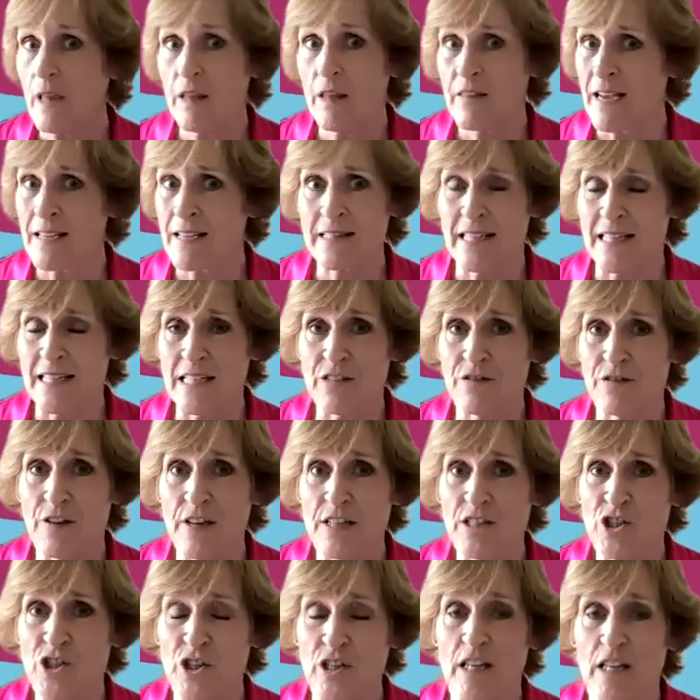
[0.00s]
That's
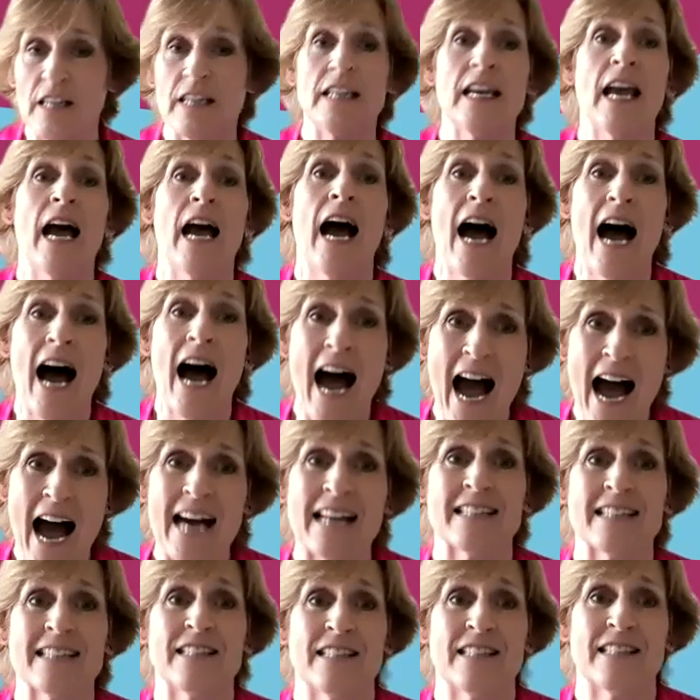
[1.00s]
individually
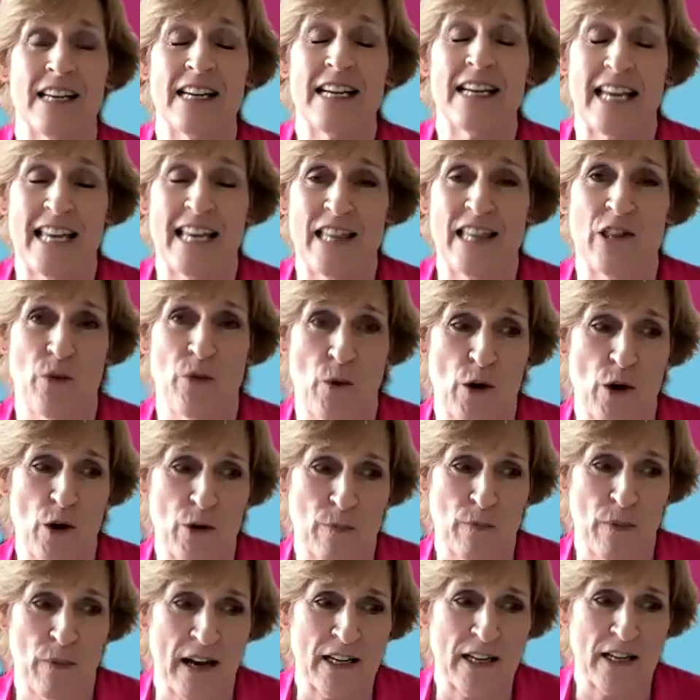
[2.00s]
and in the
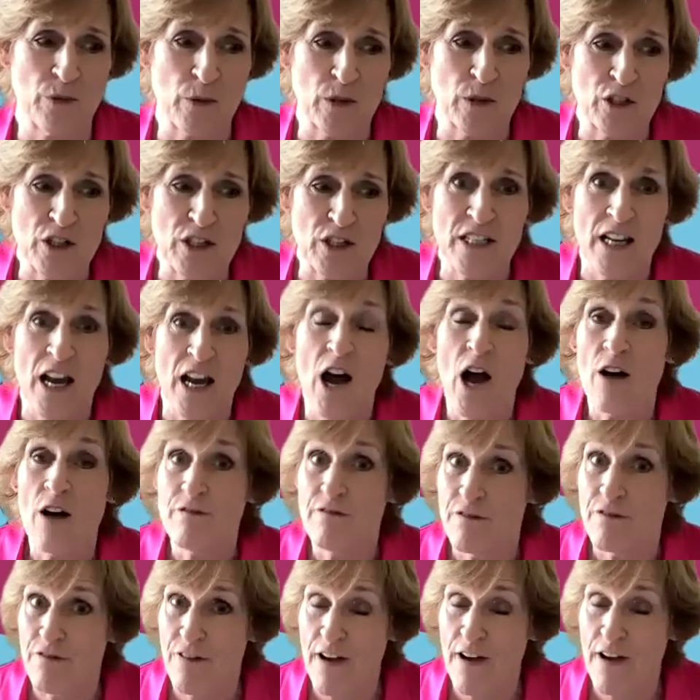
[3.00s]
workplace, which is
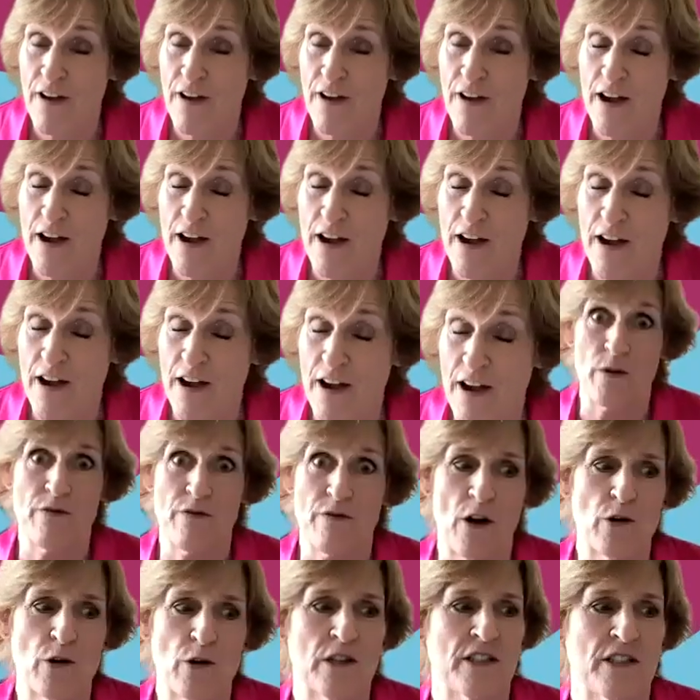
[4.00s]
very much what we're
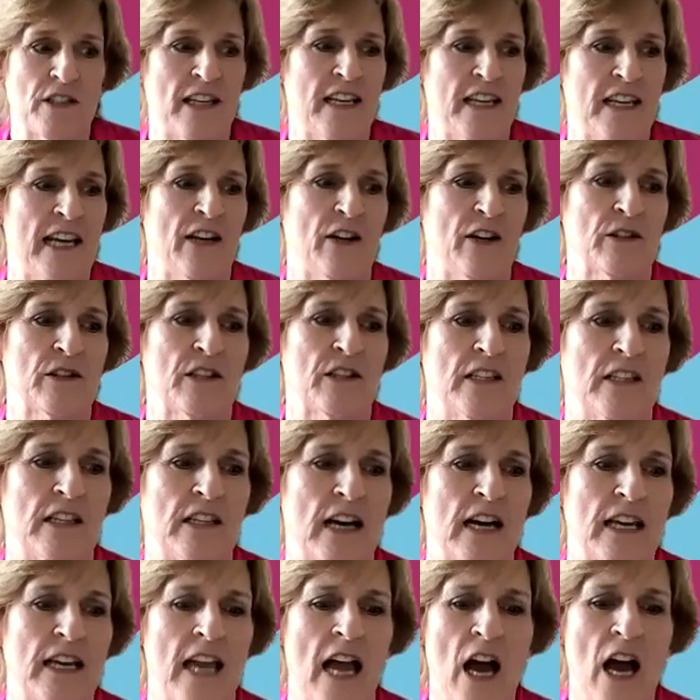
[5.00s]
focusing in on
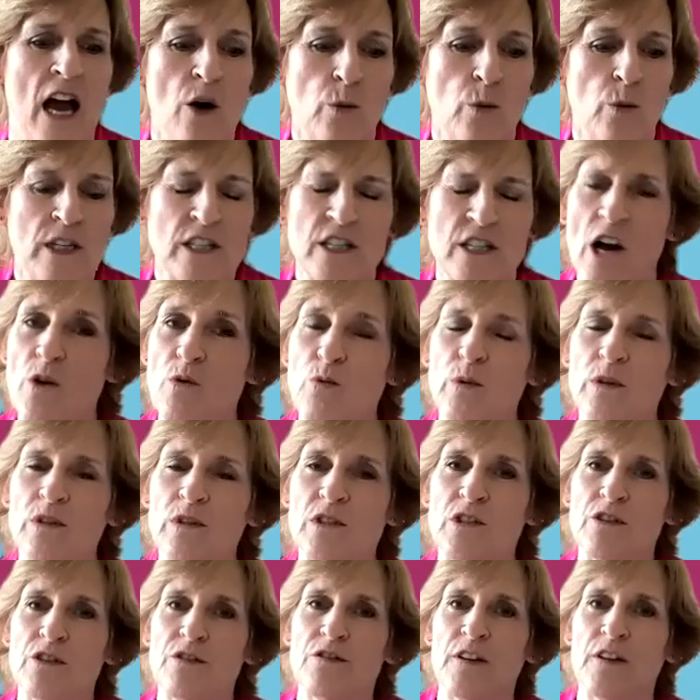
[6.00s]
today. We don't want
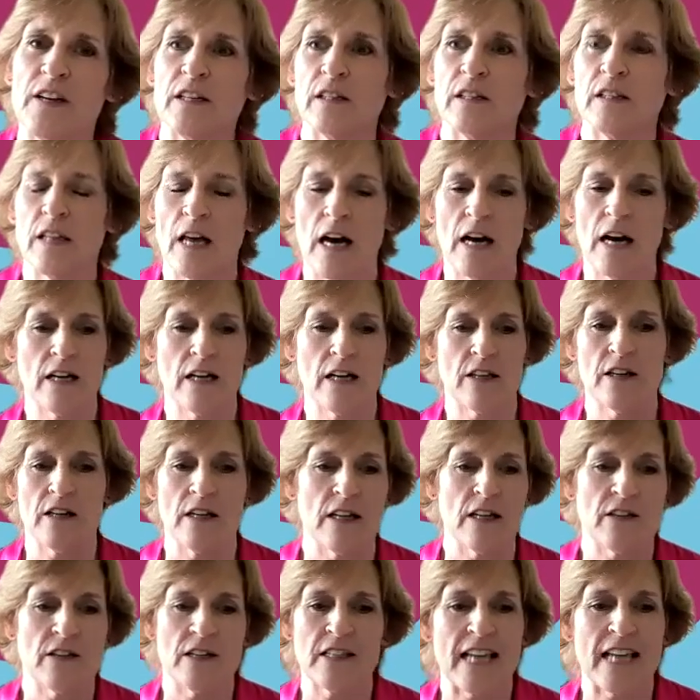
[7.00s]
to feel
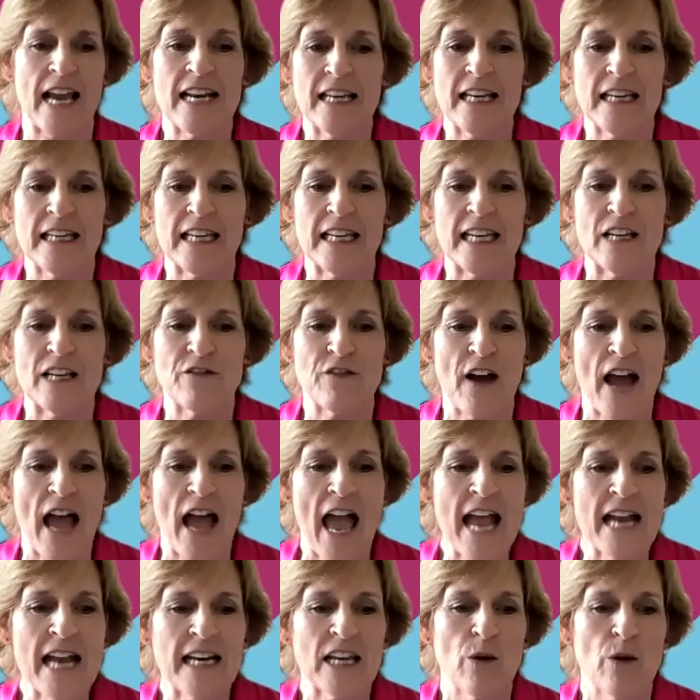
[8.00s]
that there's any need for
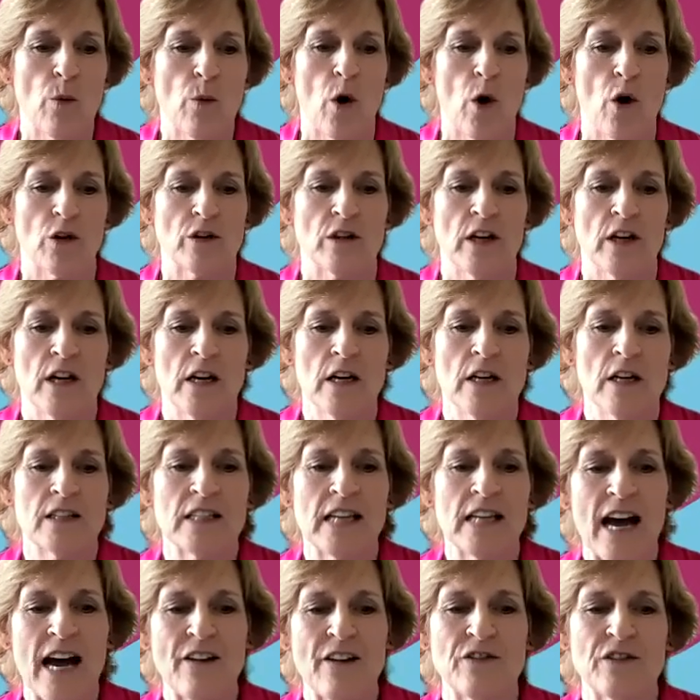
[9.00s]
anyone
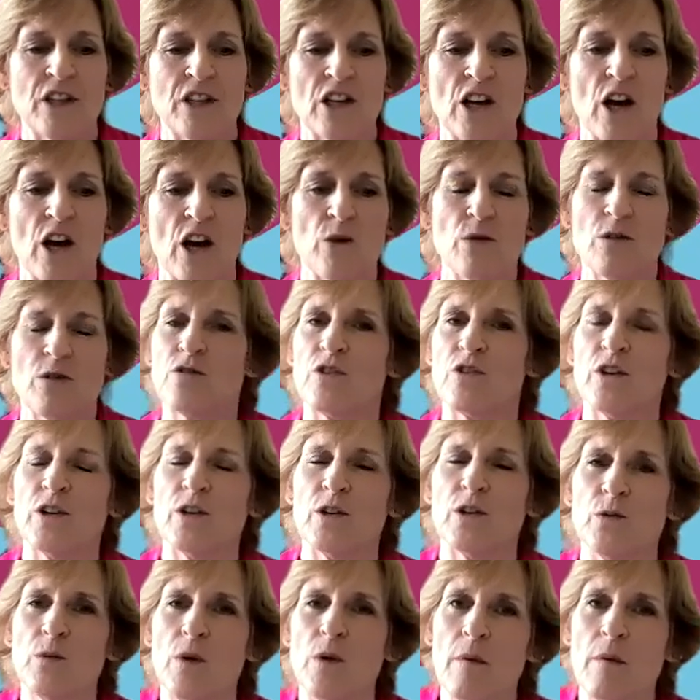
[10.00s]
to have to go
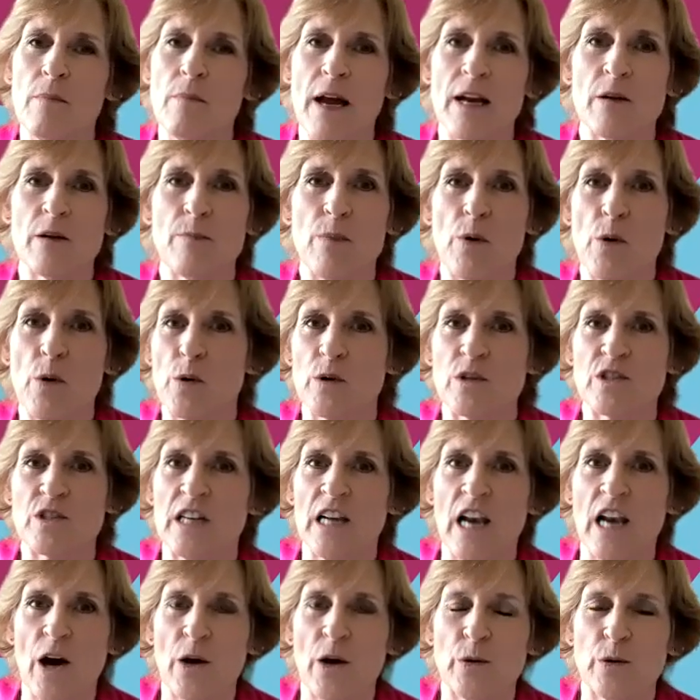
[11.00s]
through menopause
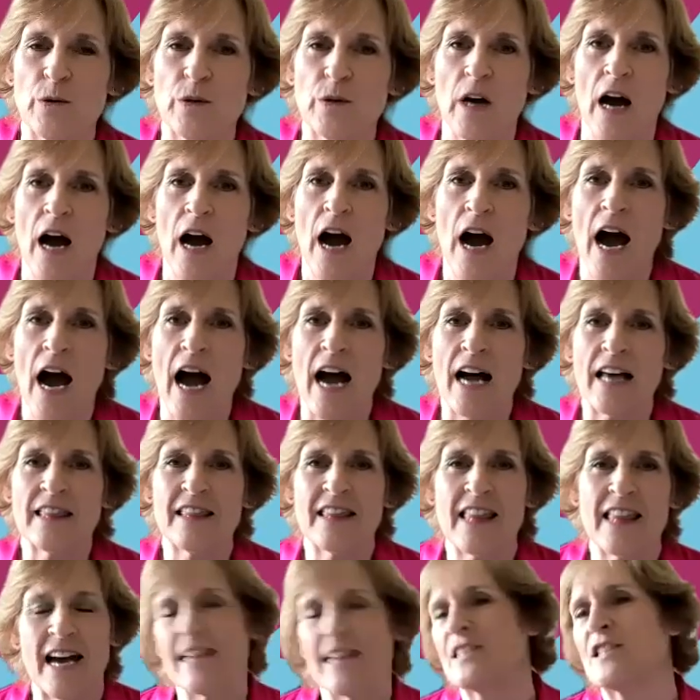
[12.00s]
alone.
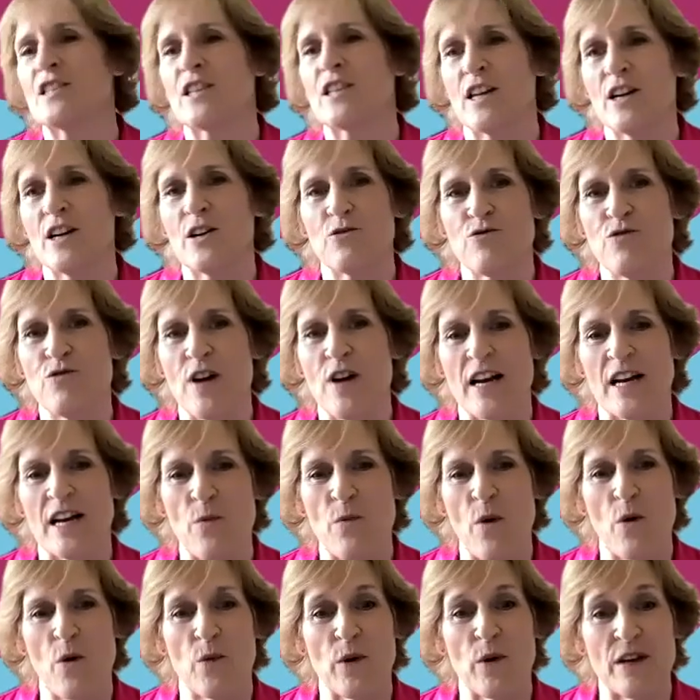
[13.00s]
And that's really
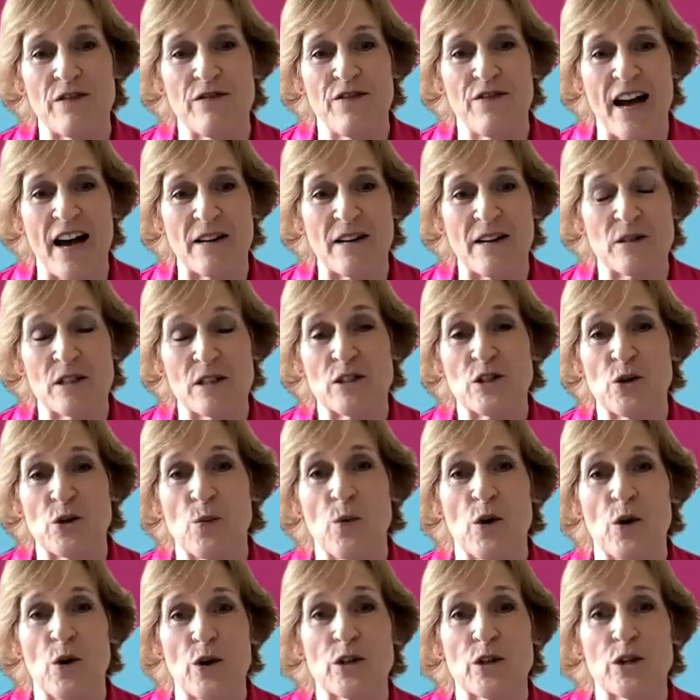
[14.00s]
what we found to
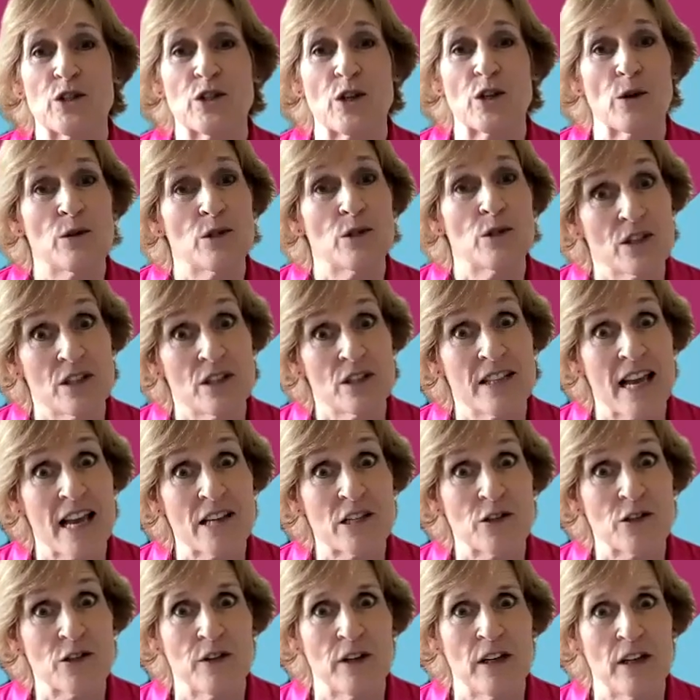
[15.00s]
work so
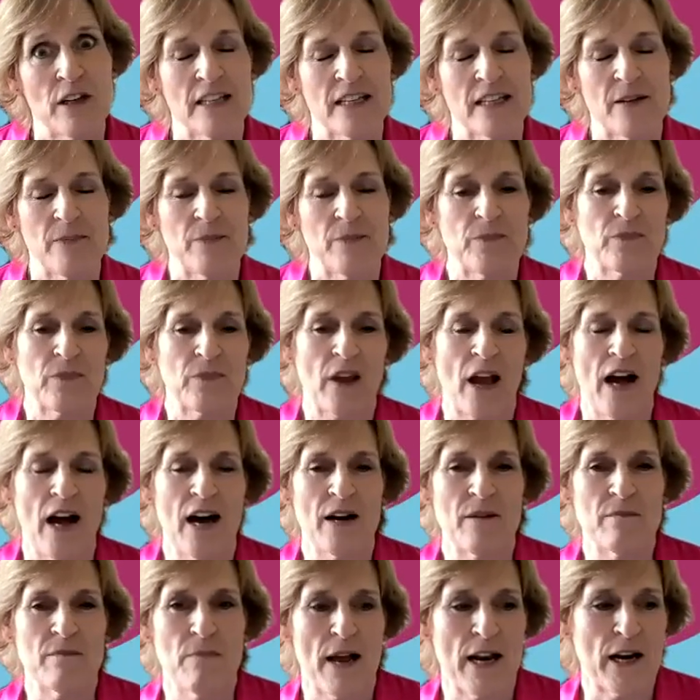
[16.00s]
successfully
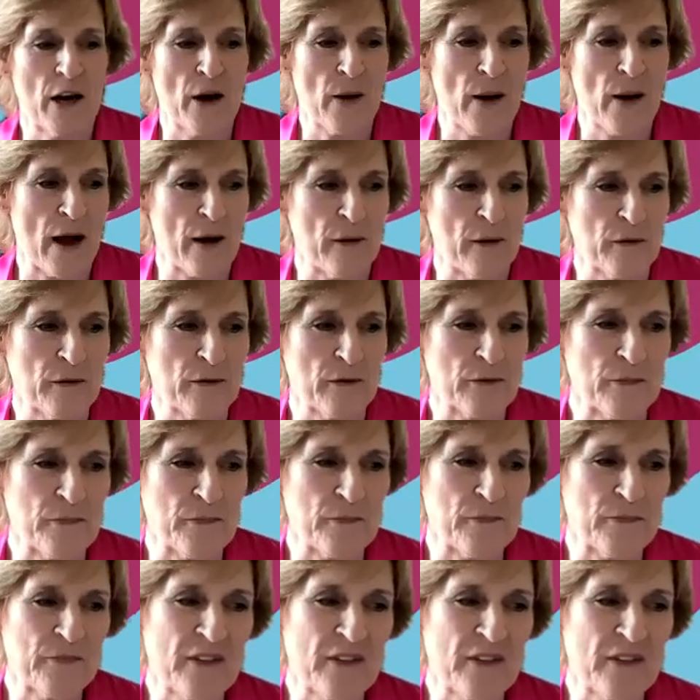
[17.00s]
at Menopause Health.